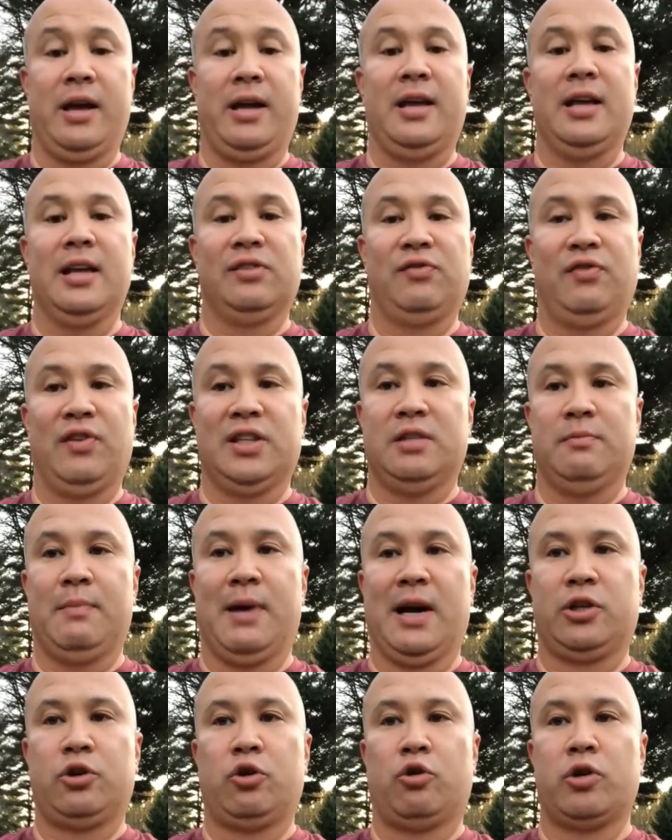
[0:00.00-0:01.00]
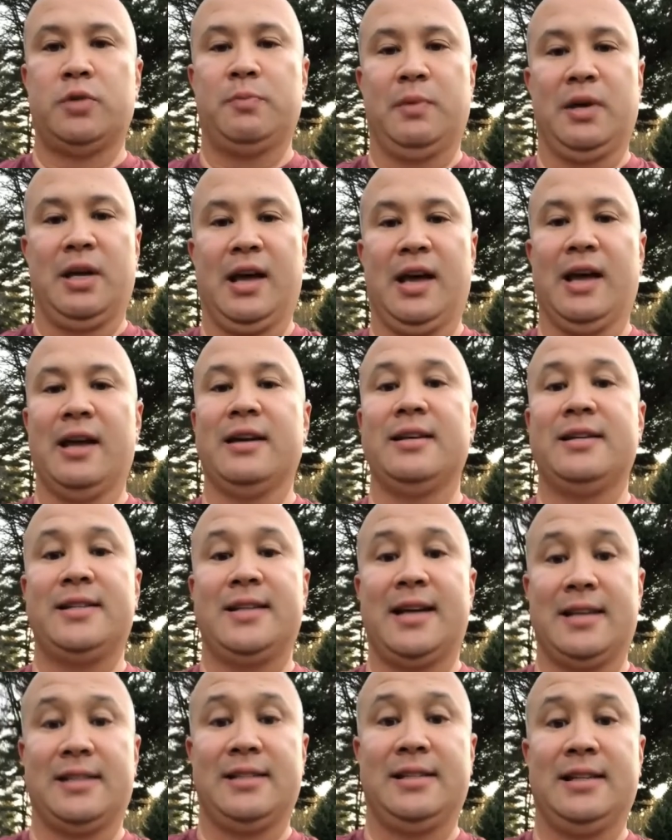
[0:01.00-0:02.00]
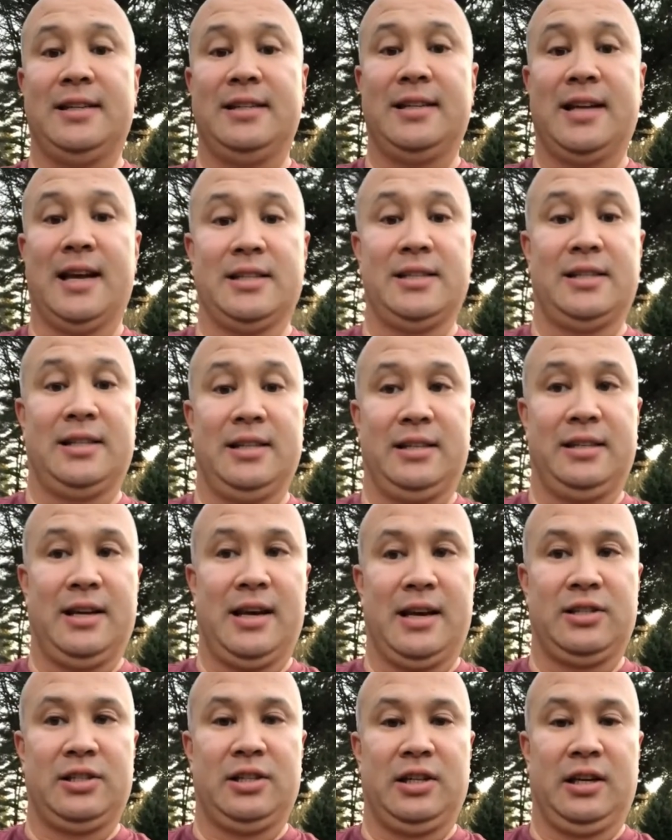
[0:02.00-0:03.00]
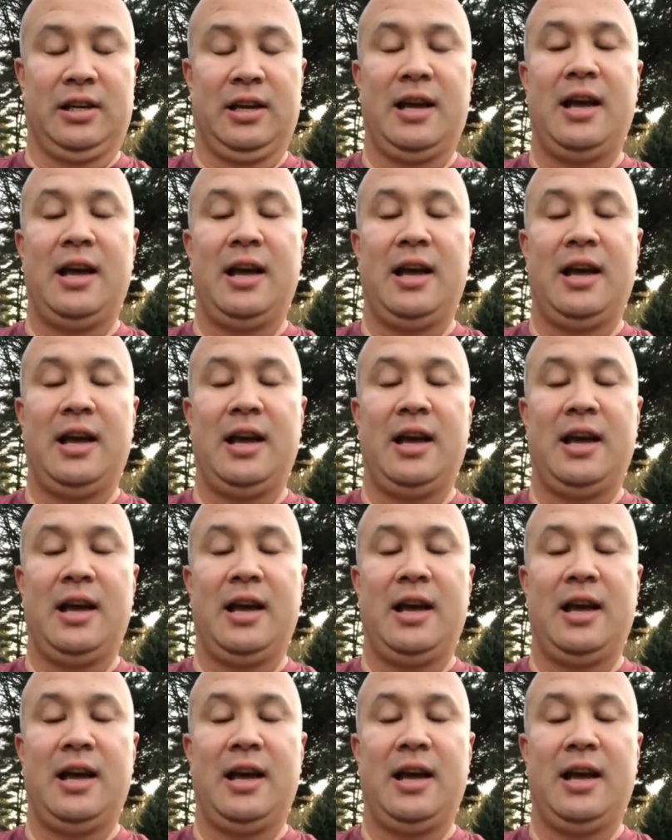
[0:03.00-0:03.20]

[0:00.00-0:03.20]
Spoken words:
is facing back towards me again. Testing, testing, testing.